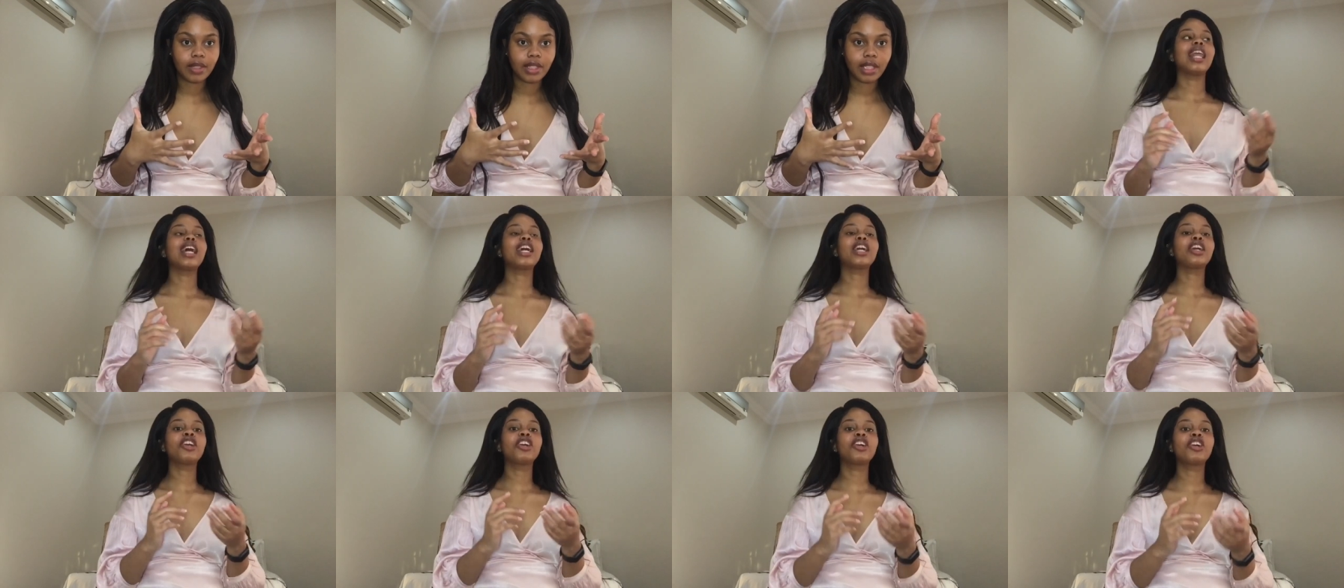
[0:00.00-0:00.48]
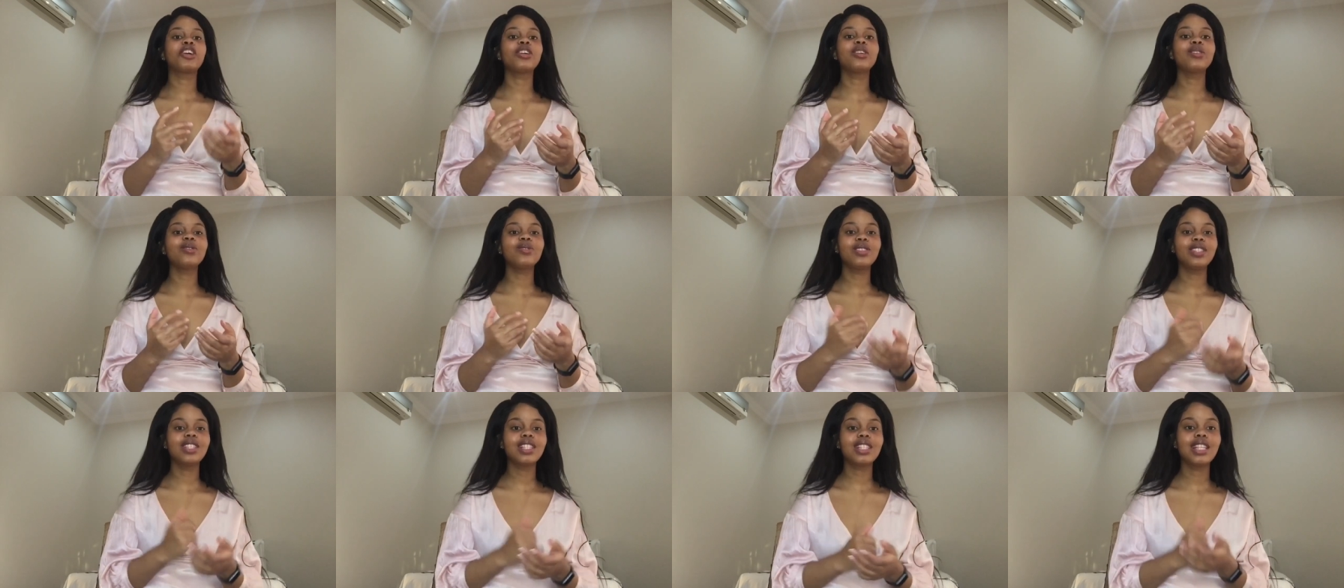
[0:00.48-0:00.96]
like you could
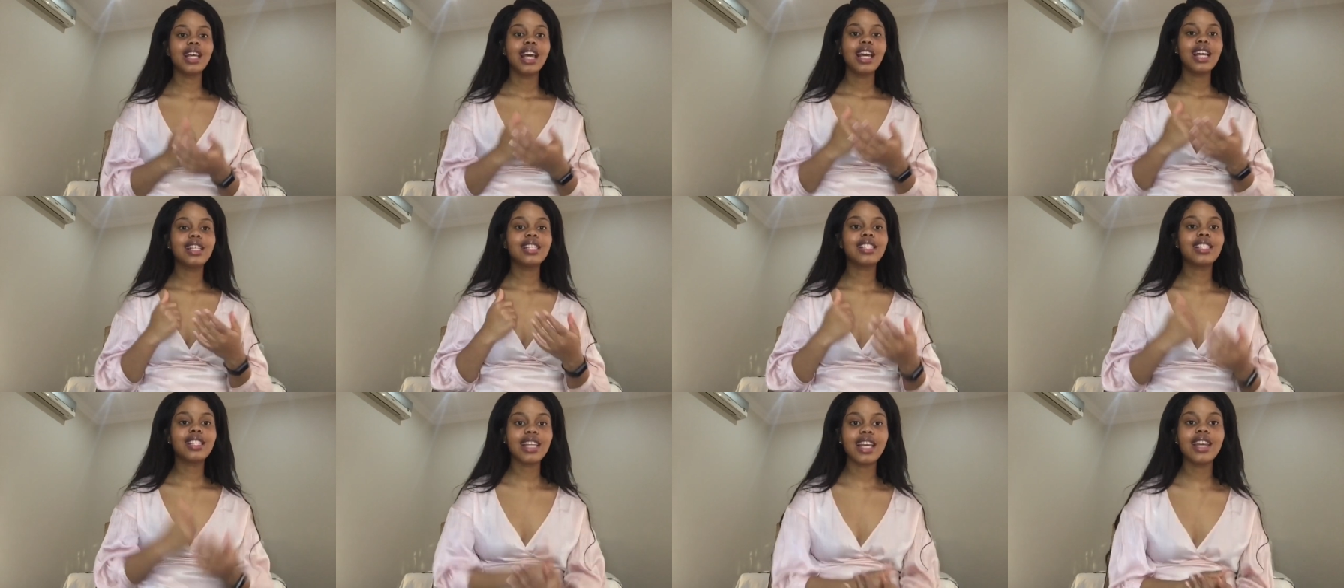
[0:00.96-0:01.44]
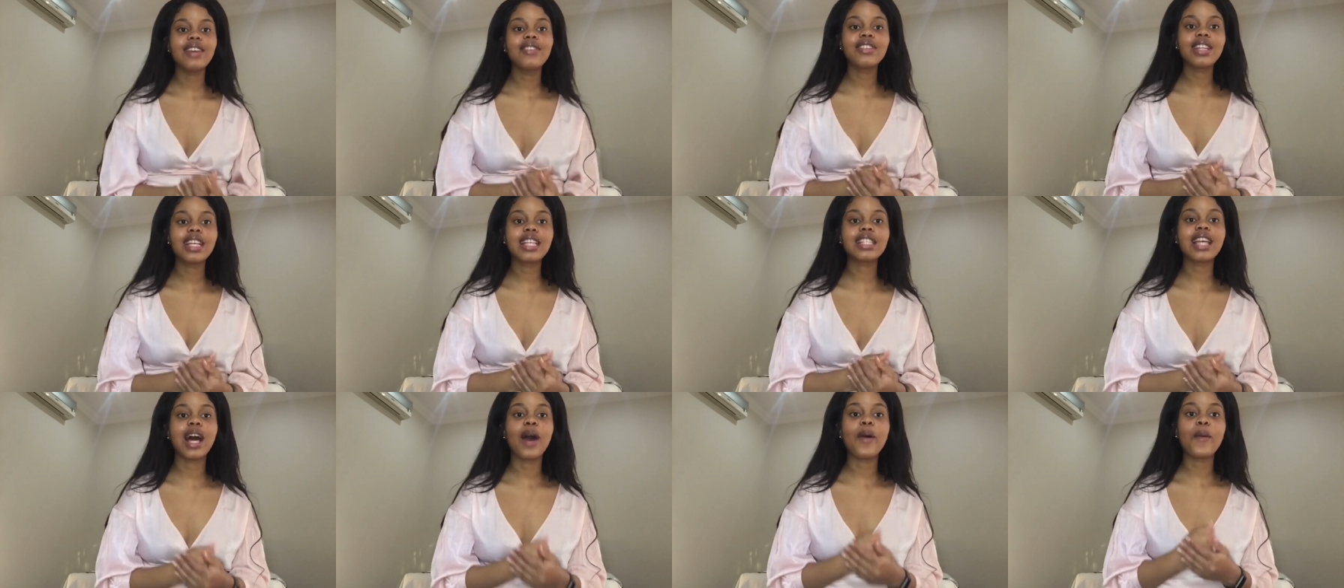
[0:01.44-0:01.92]
have just saved
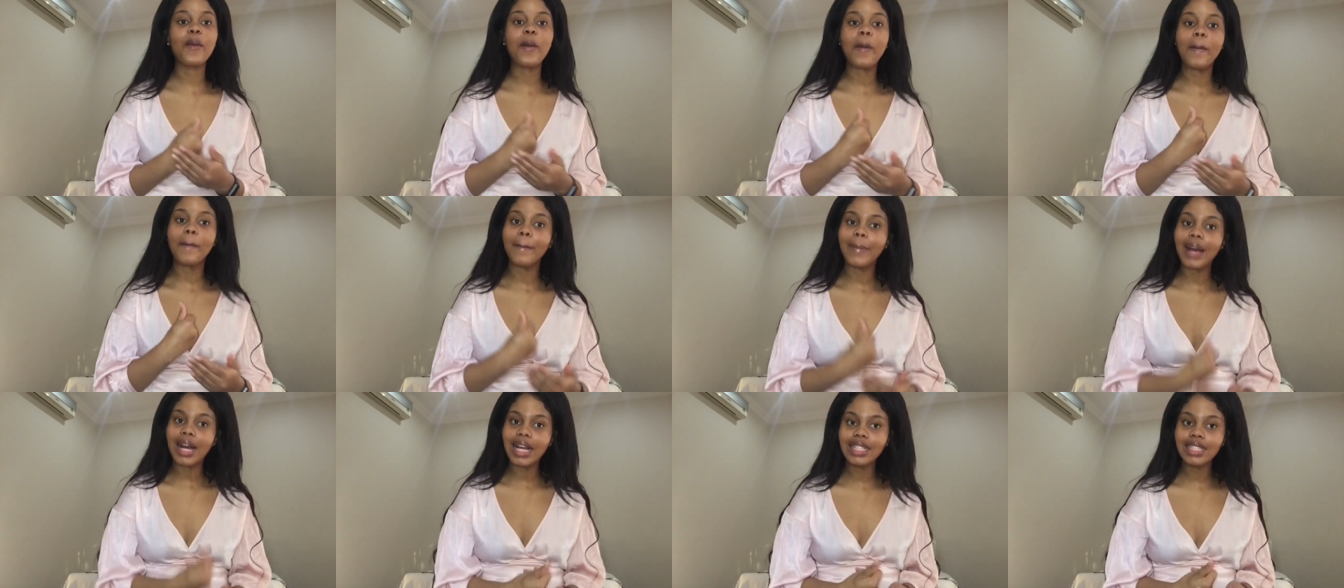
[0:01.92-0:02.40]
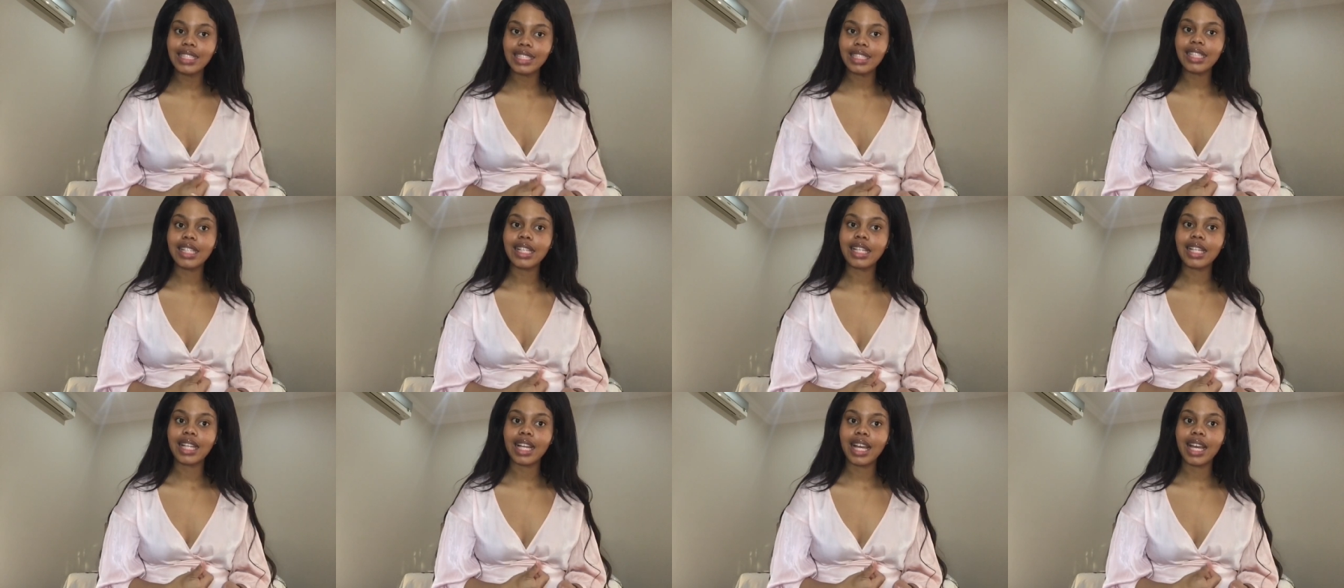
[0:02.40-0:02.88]
us our money
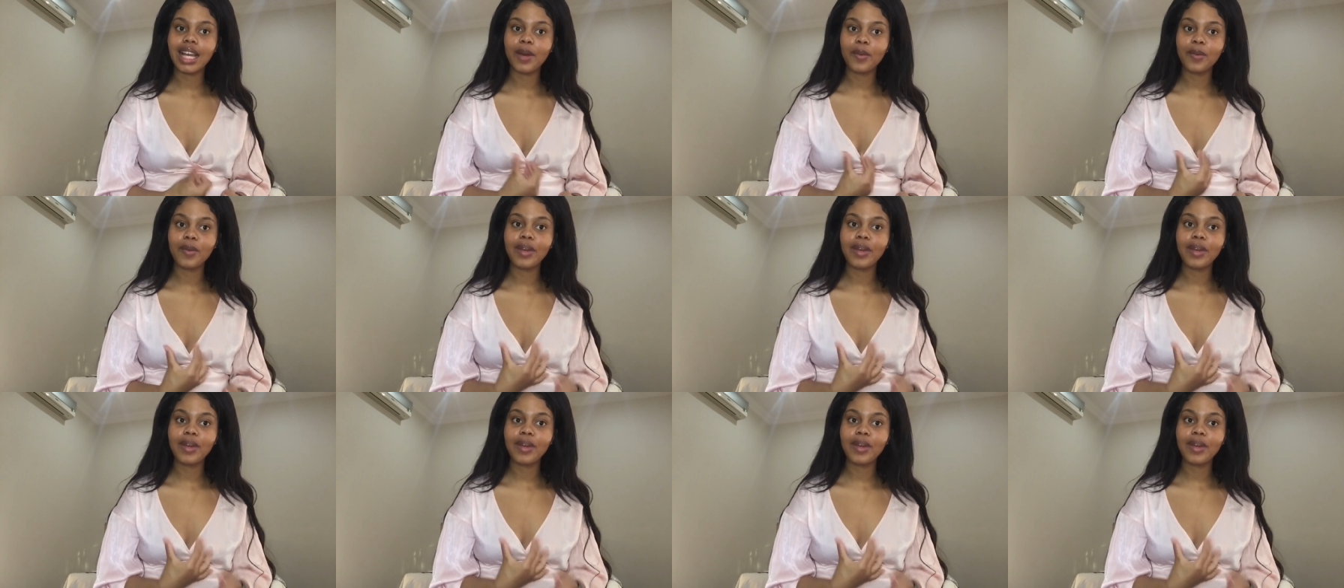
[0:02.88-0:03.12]
nah,